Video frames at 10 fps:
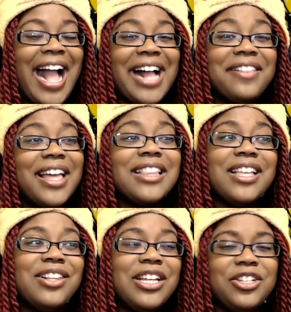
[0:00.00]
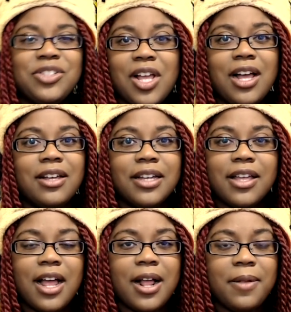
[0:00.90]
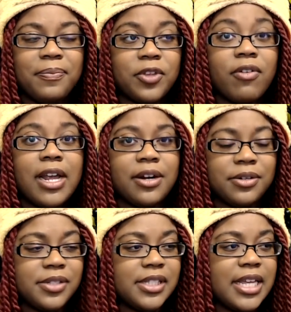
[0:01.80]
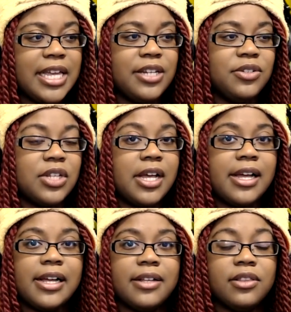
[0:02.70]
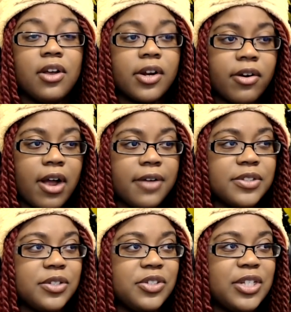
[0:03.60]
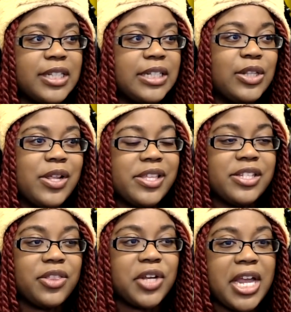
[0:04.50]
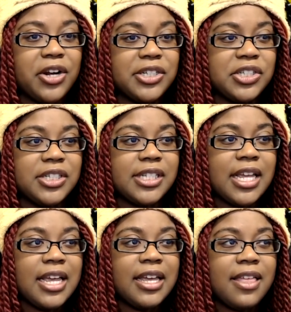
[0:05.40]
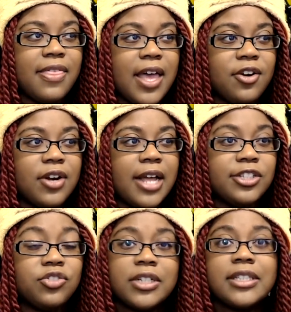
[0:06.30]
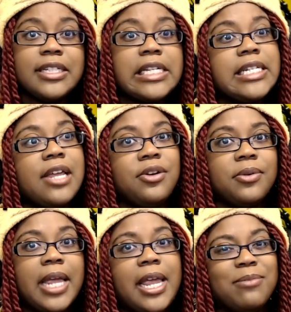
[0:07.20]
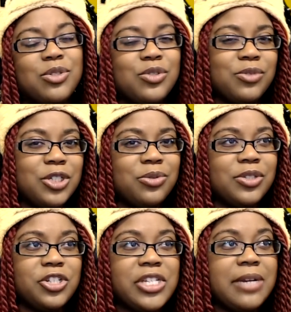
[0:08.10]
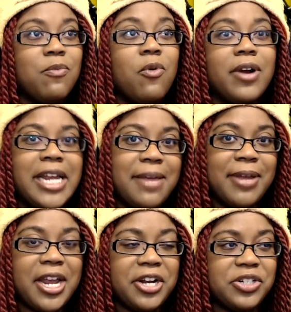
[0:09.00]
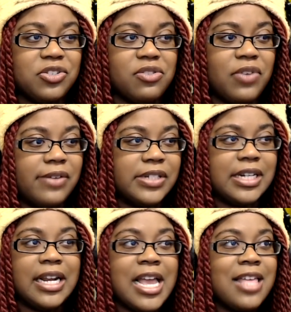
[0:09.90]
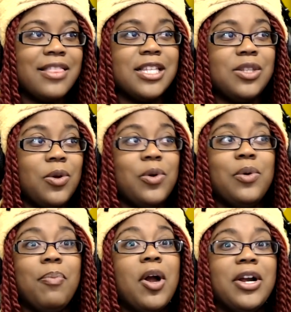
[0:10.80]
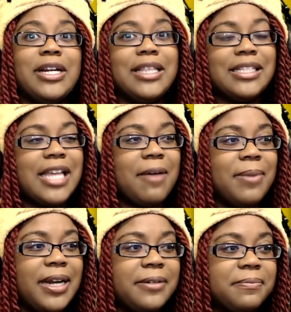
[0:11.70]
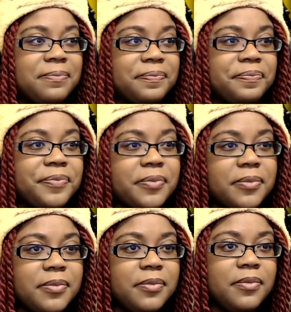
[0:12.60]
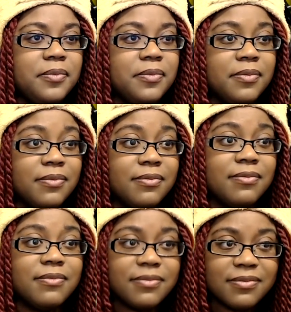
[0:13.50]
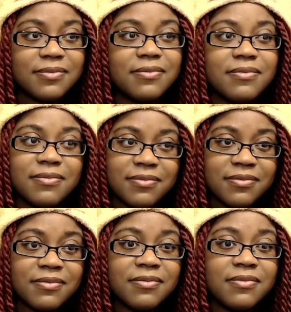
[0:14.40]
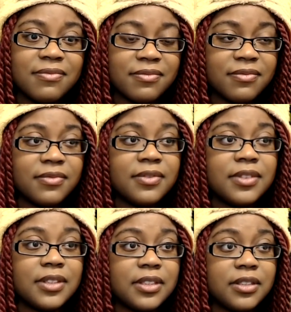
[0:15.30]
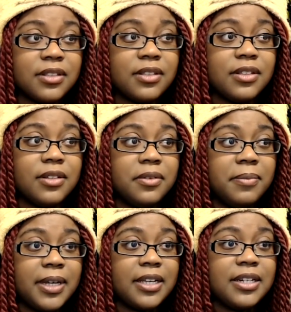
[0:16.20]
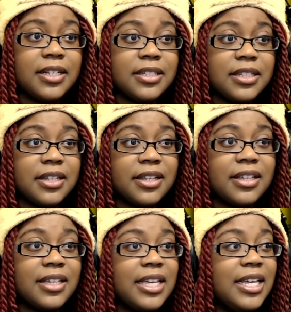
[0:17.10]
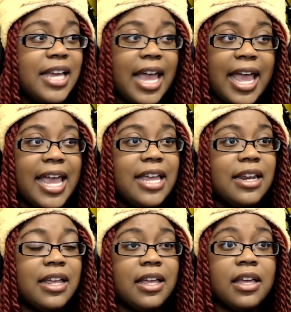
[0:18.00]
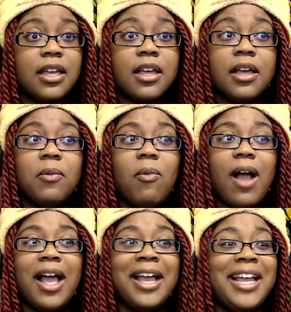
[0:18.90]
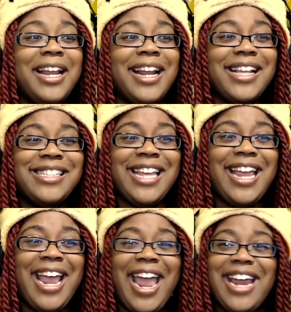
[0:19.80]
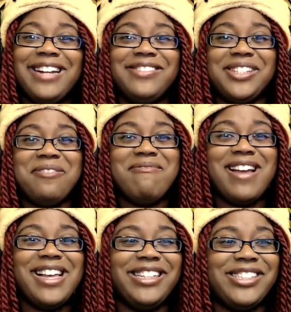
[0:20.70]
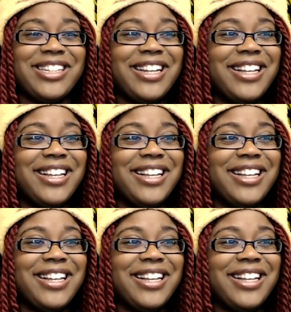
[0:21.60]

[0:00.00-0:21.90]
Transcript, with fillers: I like that. Like you saw um, Kratos and you saw Lara Croft, so you're seeing like a lot of these other characters that are not strictly Nintendo games. So it's really cool. You're seeing more gaming characters involved in this whole party that's happening. The lack of pros, and I'm talking about the one who just put green up on my clothes. Oh my goodness. He hates. Why does he hate him so much?